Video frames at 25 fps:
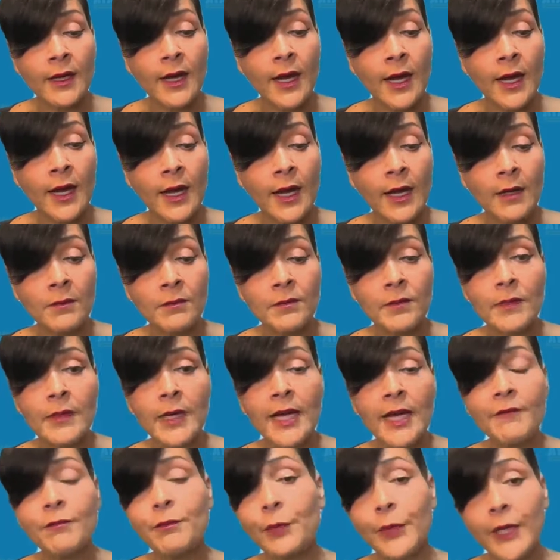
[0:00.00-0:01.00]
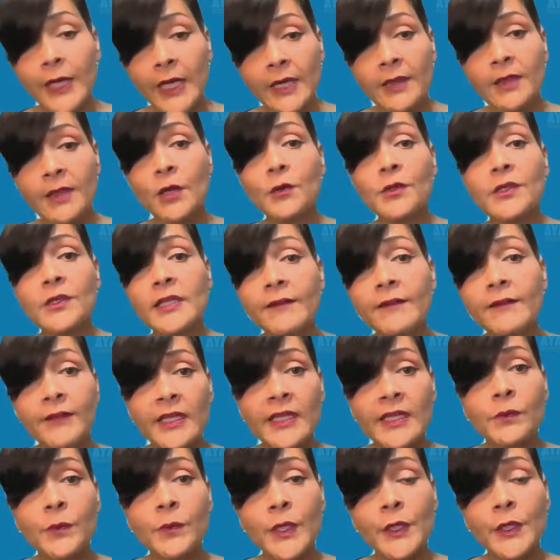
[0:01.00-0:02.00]
I bring those lived
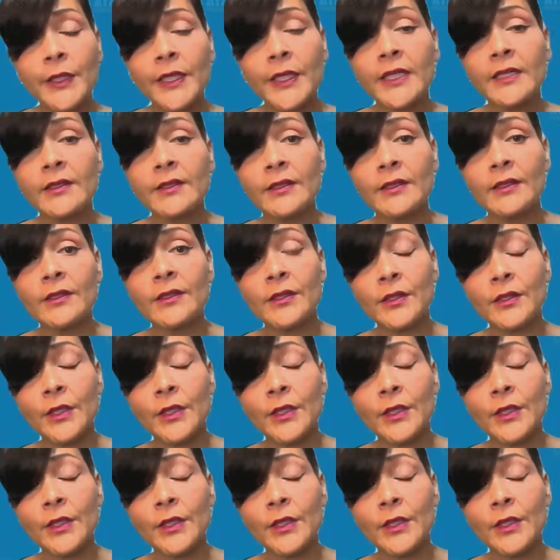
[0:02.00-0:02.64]
experiences.